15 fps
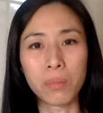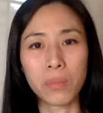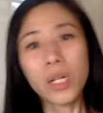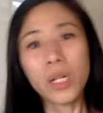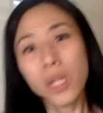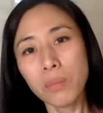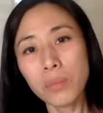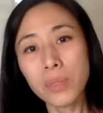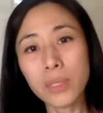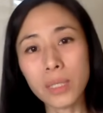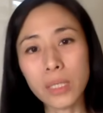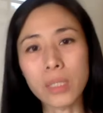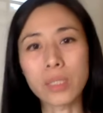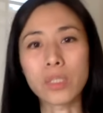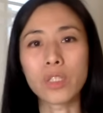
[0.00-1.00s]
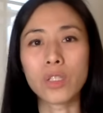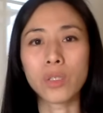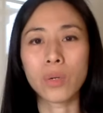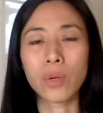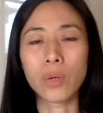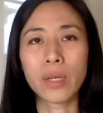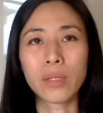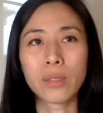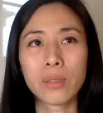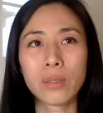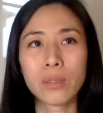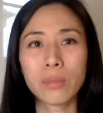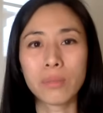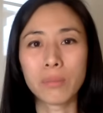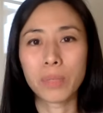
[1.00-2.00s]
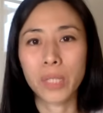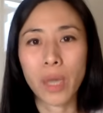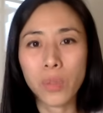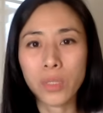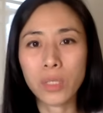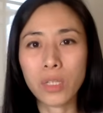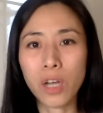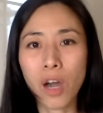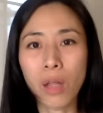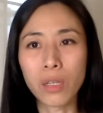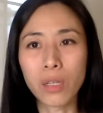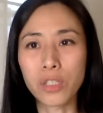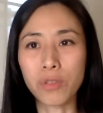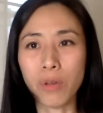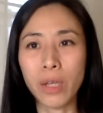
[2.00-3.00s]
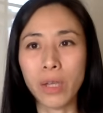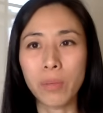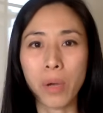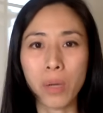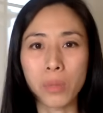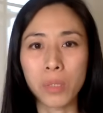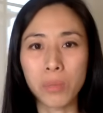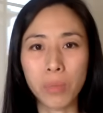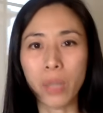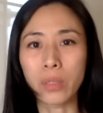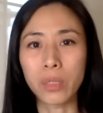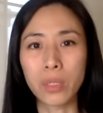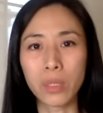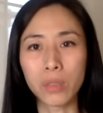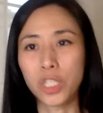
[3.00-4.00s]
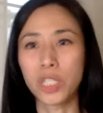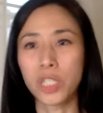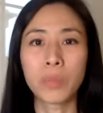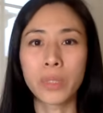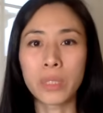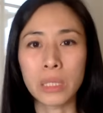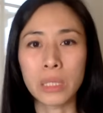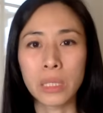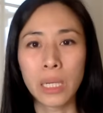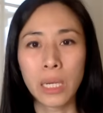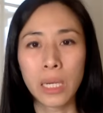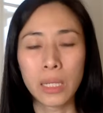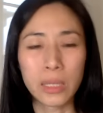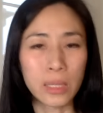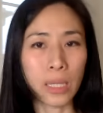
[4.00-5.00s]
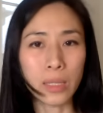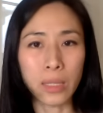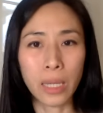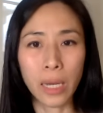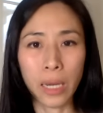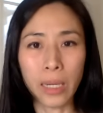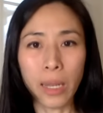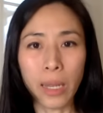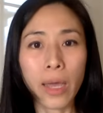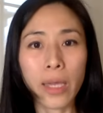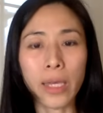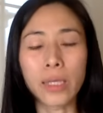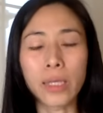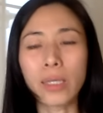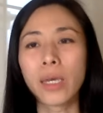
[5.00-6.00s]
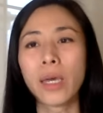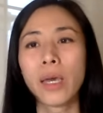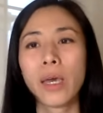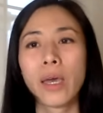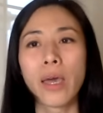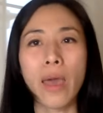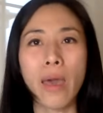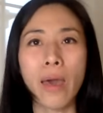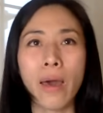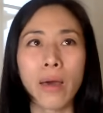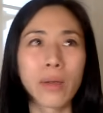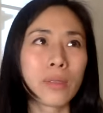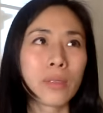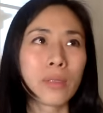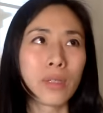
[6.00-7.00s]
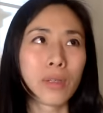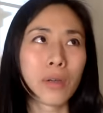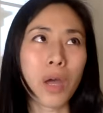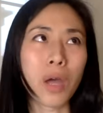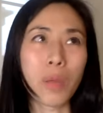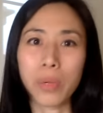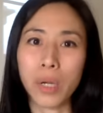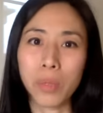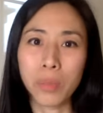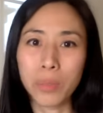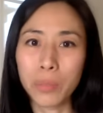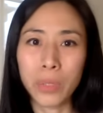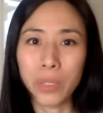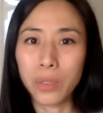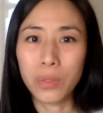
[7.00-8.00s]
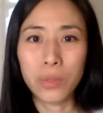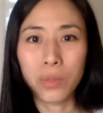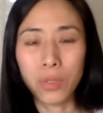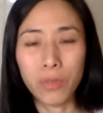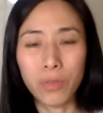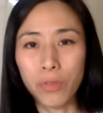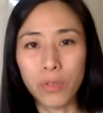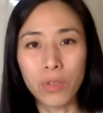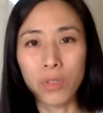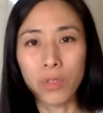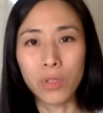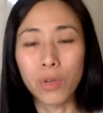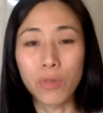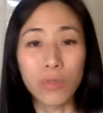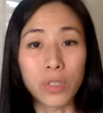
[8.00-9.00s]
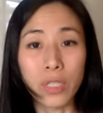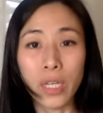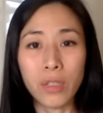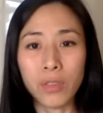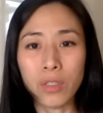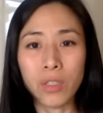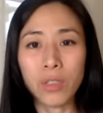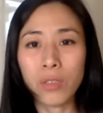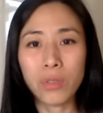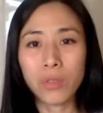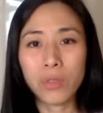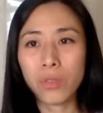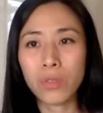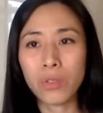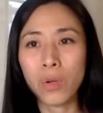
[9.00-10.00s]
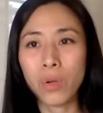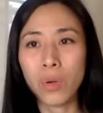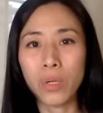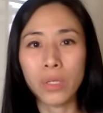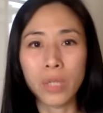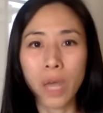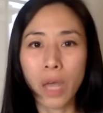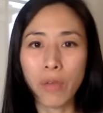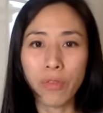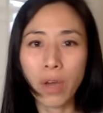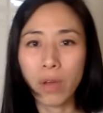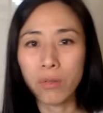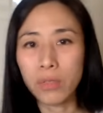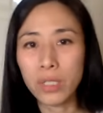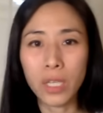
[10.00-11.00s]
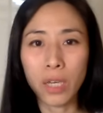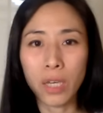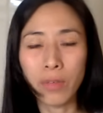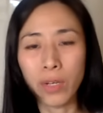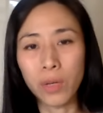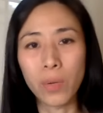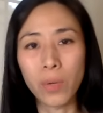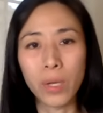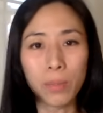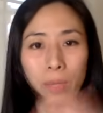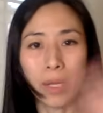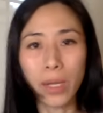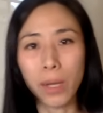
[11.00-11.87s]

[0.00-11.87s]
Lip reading: clumsy, but that was in college, right? Probably bought the cheapest set that I like. And, I probably used it for over 10 years or so, and I finally gave it away. I'm like,